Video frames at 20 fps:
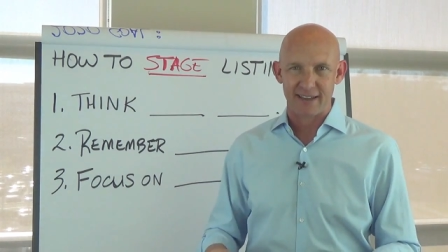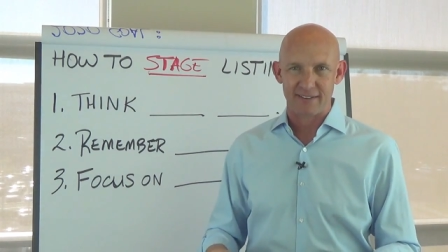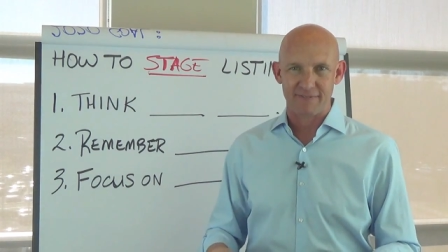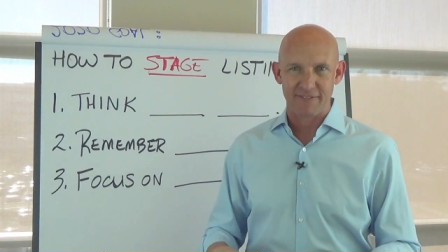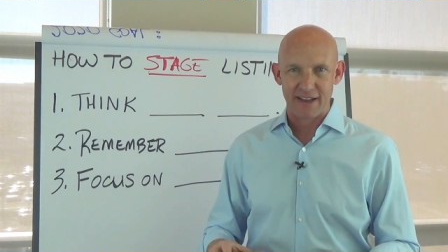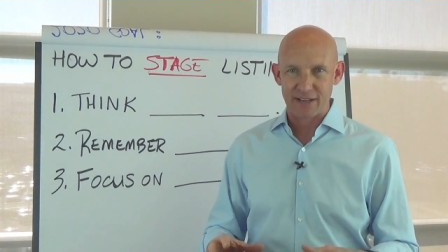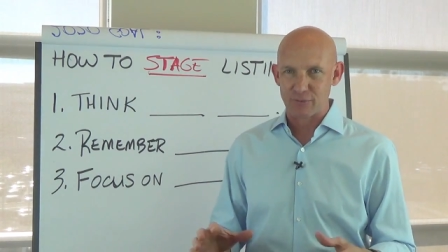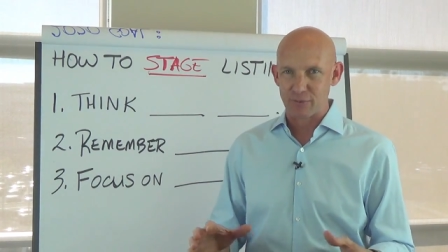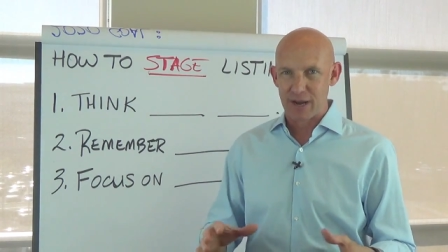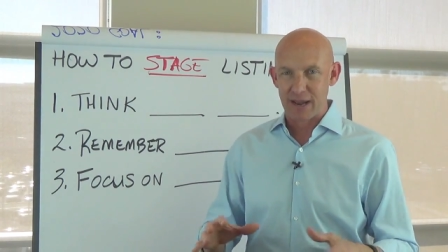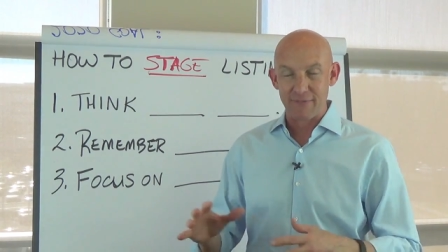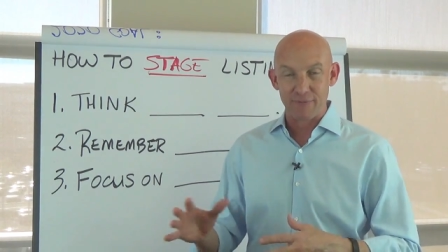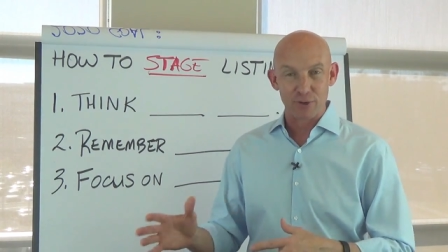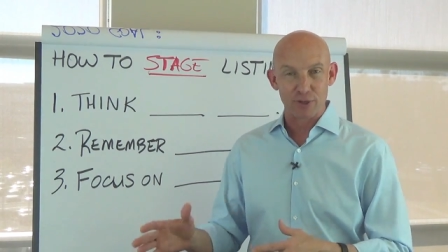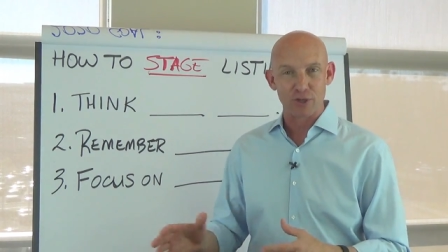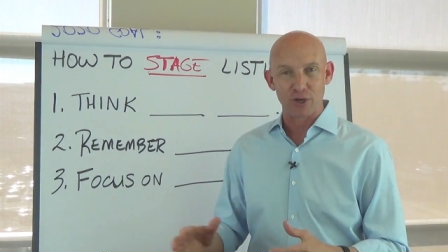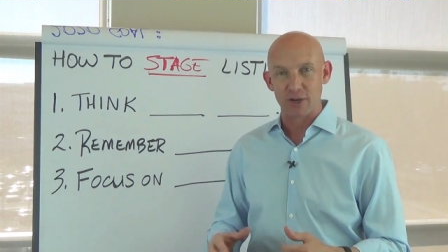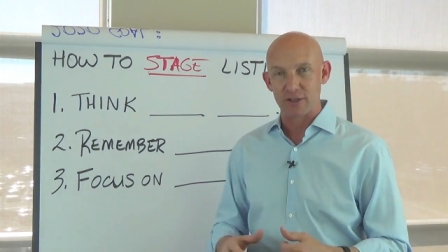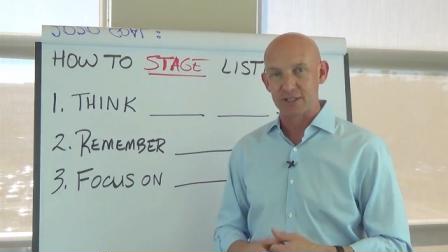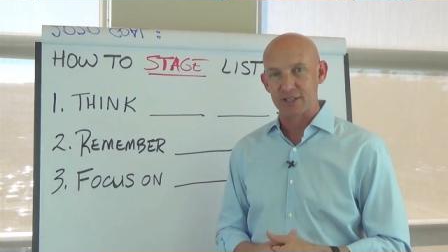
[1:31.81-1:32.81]
In fact, when I
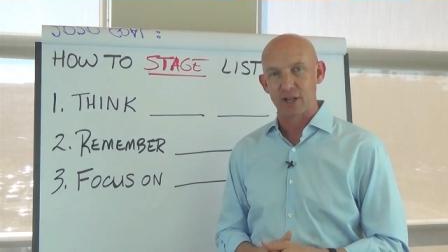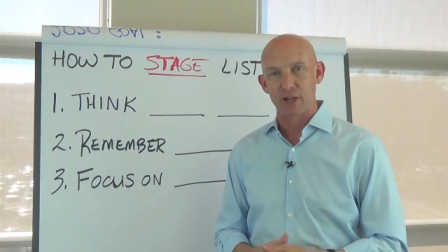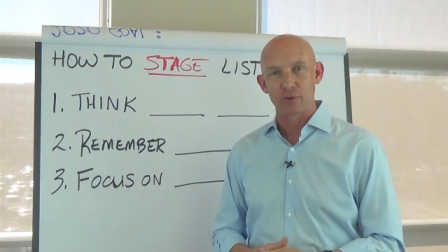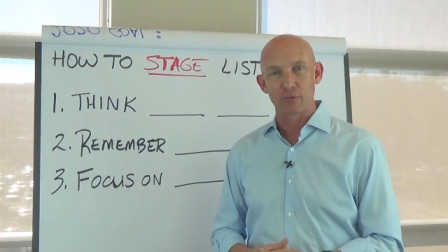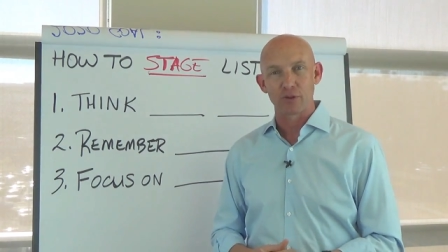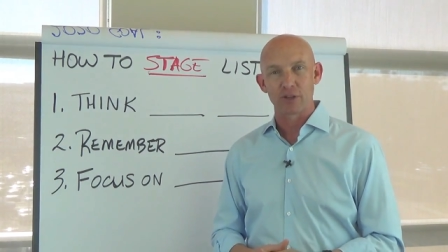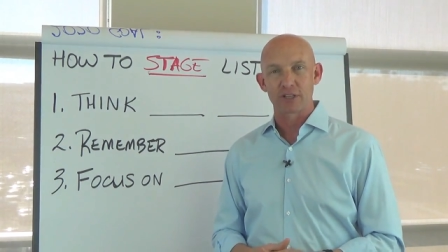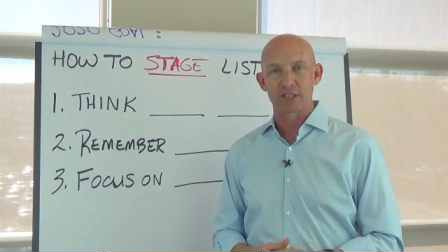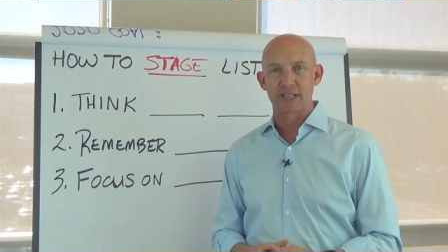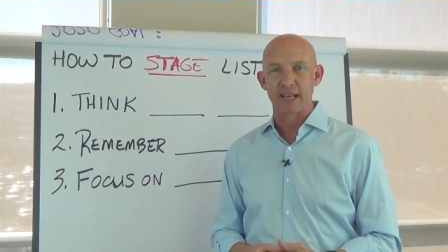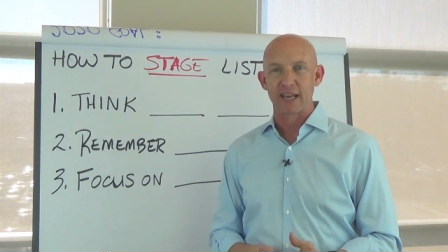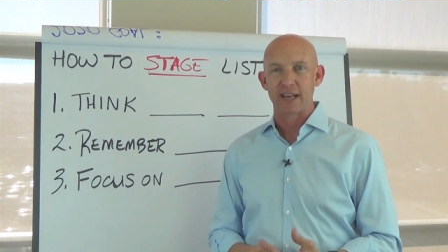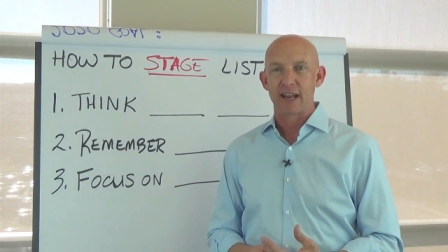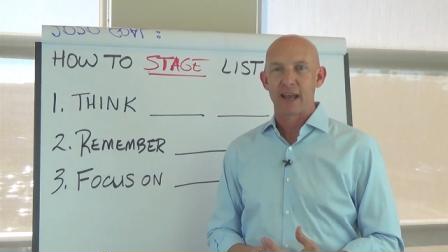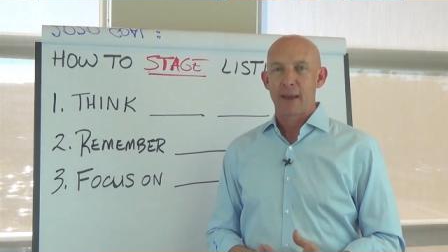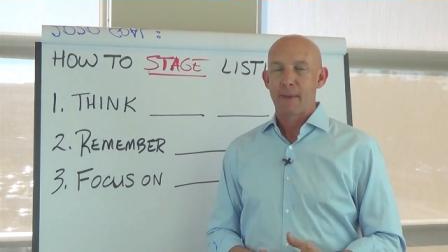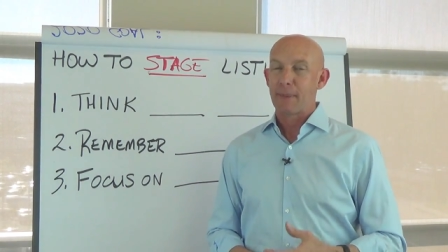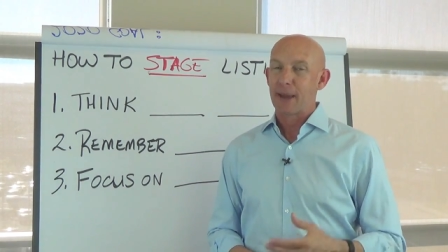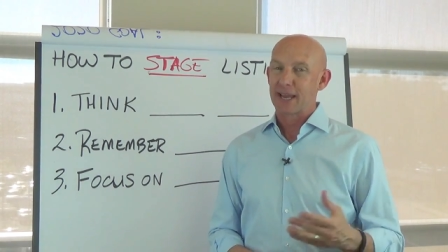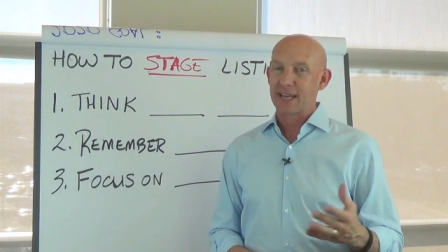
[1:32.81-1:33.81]
first started selling real estate
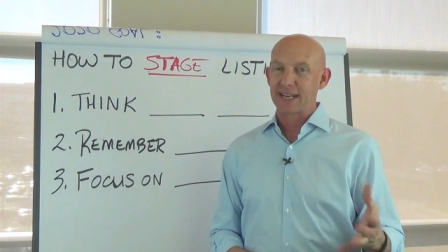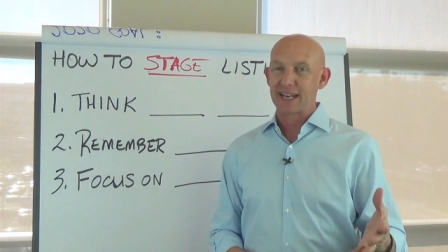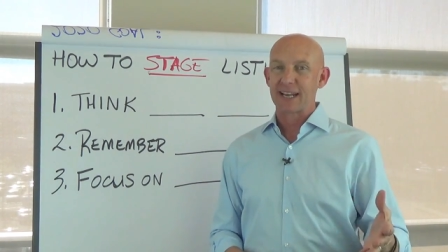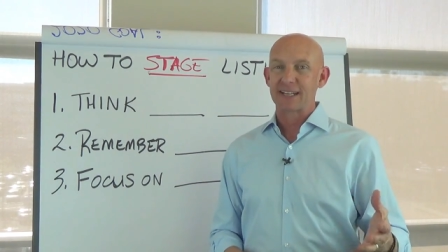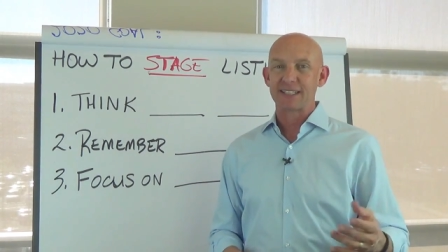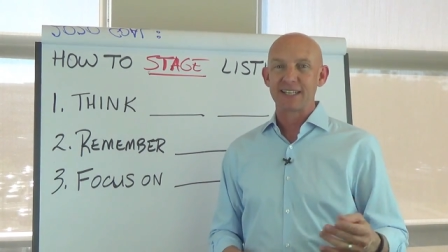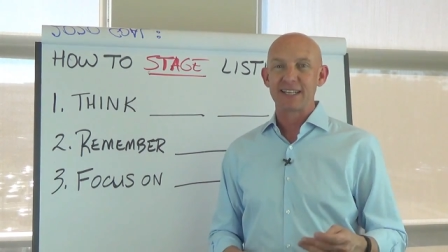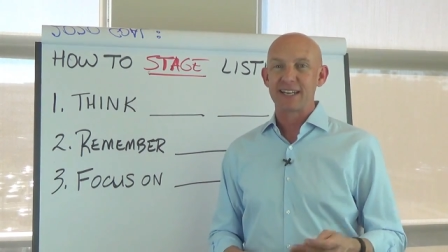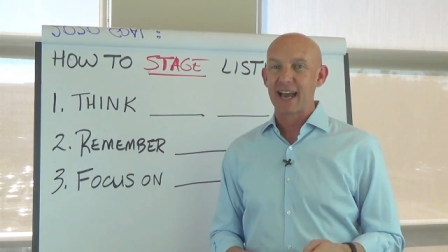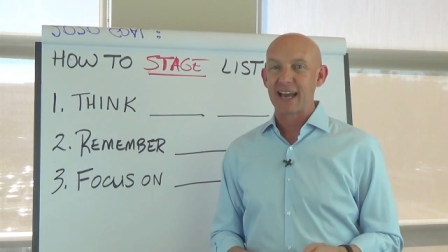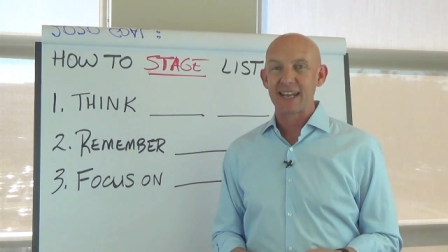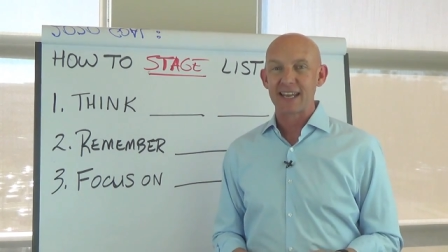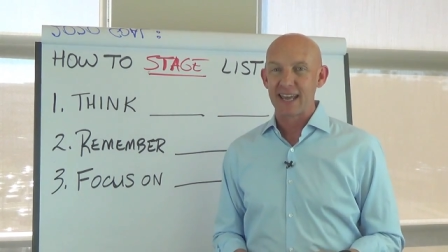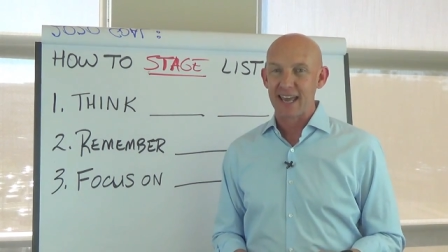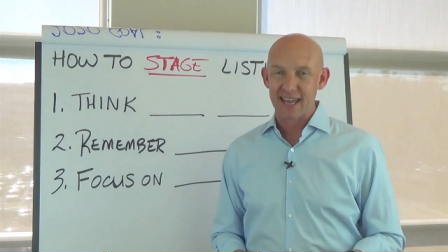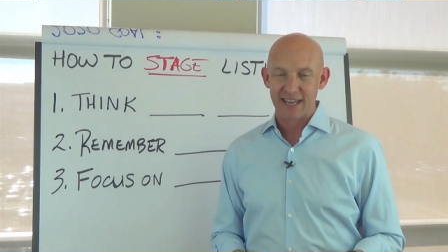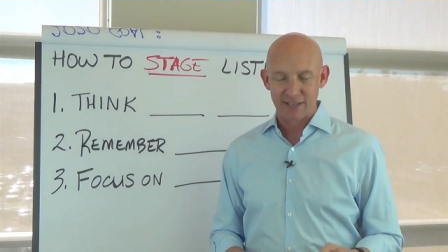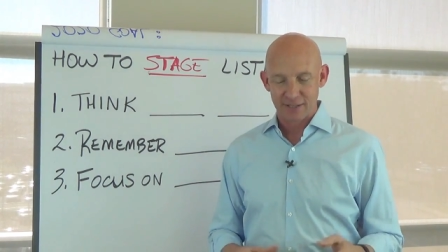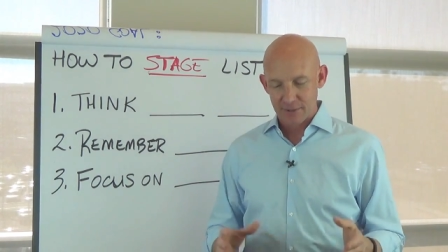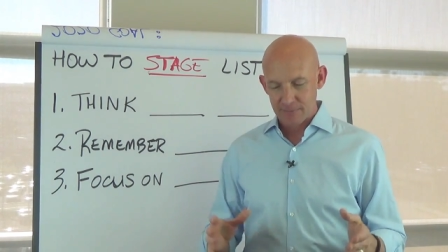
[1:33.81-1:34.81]
back in
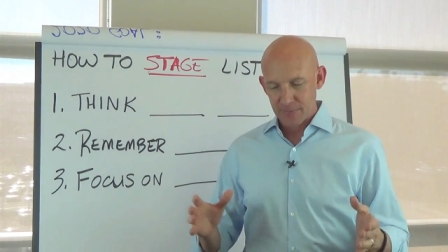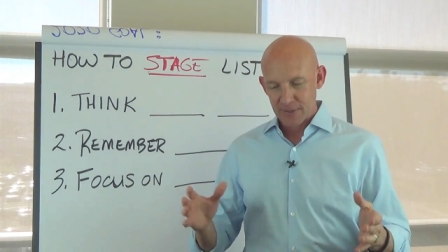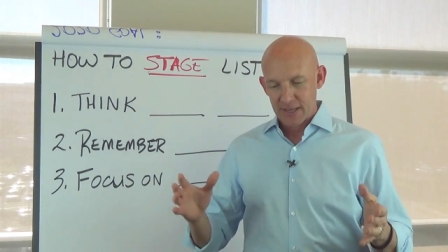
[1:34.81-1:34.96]
1998,